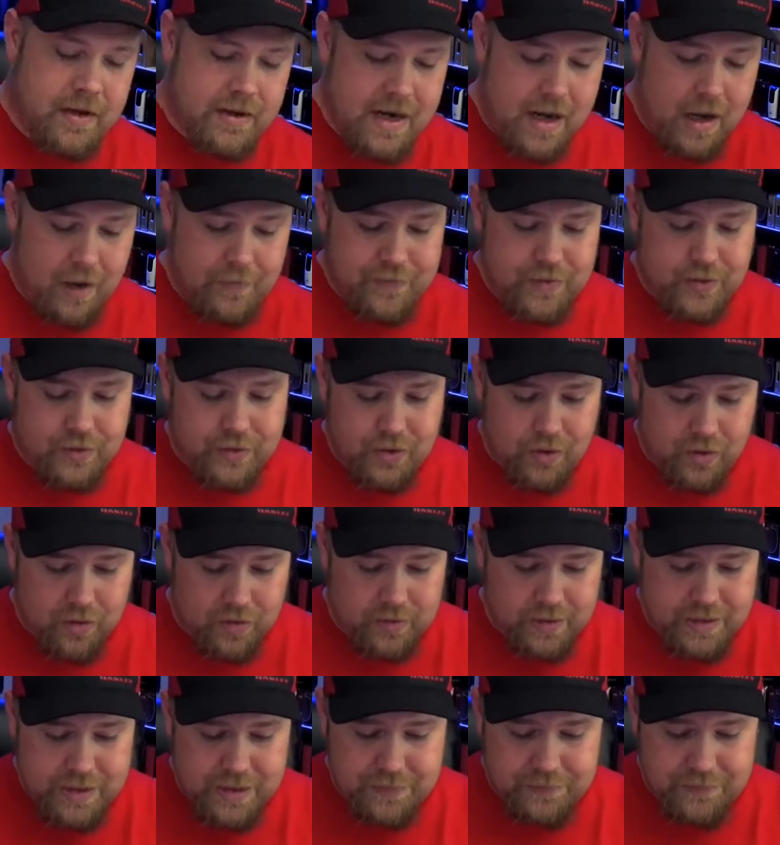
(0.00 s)
Now, if you're
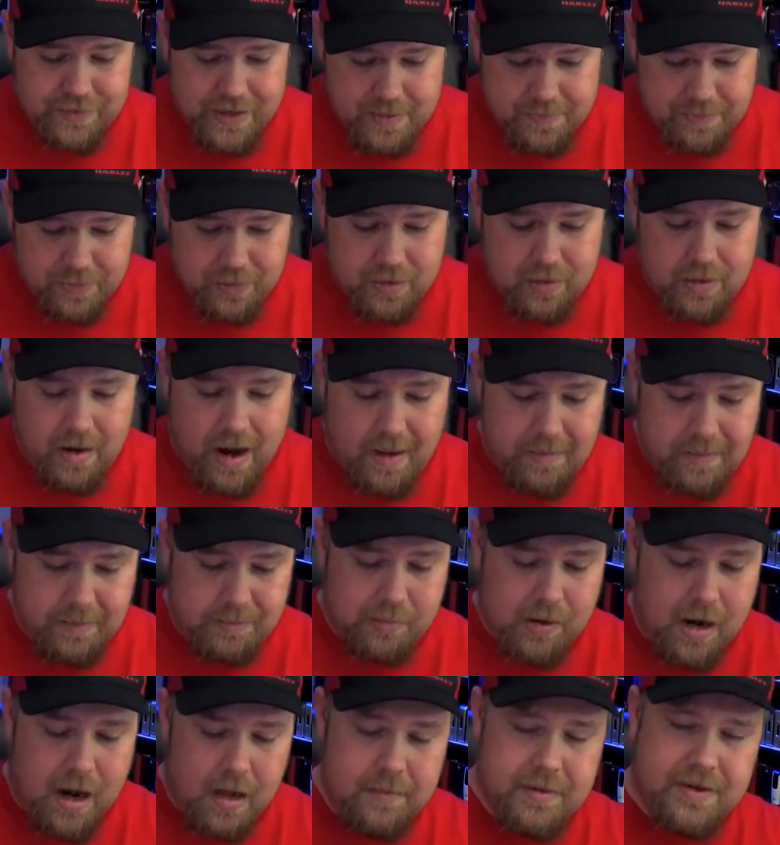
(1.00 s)
currently a vapor, I would
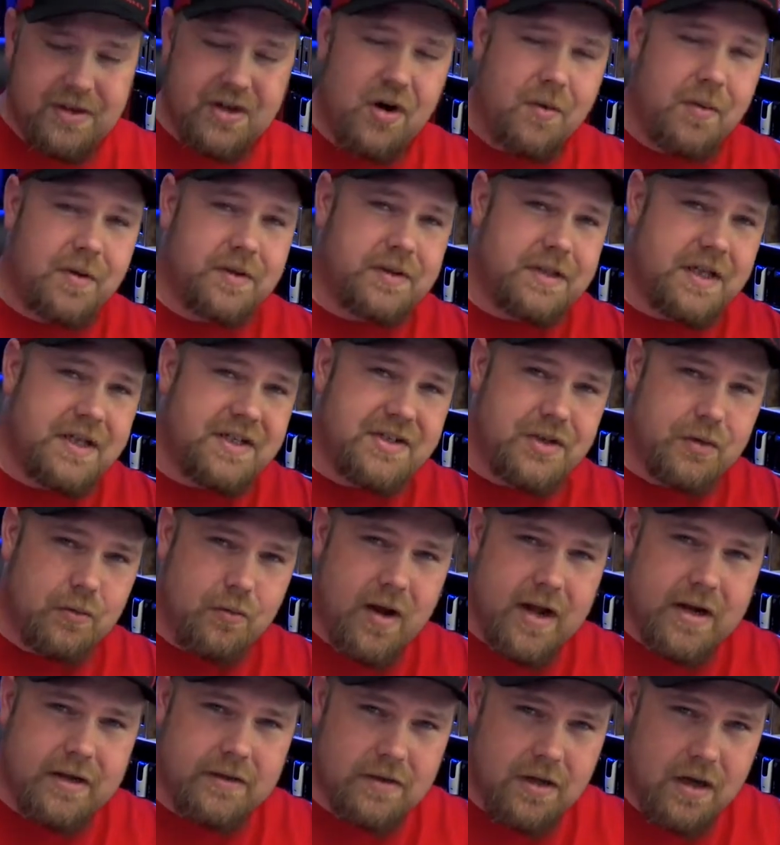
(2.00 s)
probably go with the
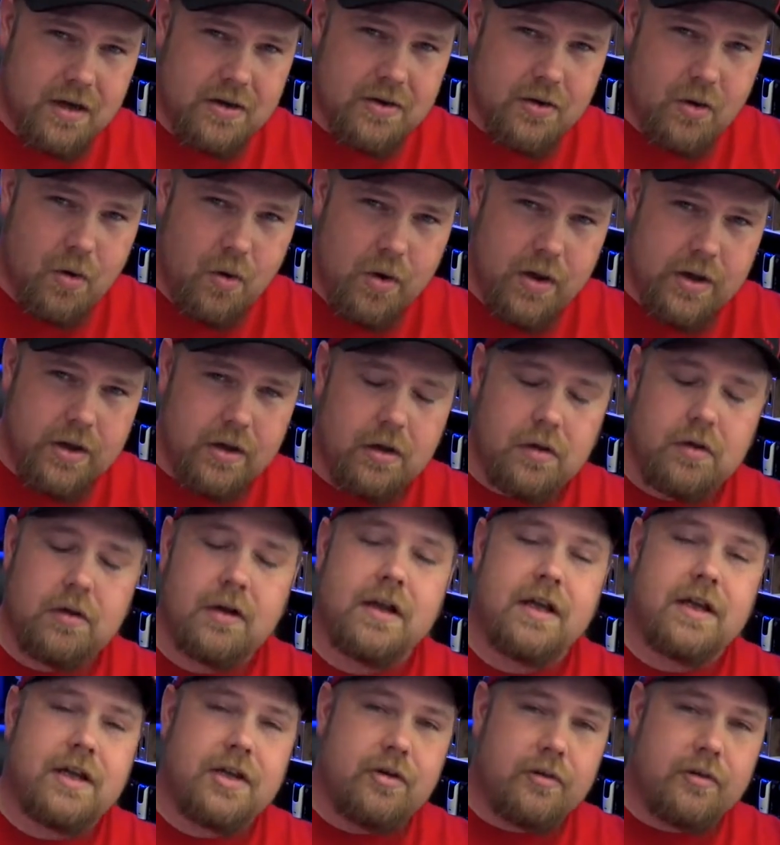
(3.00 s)
direct lung coil.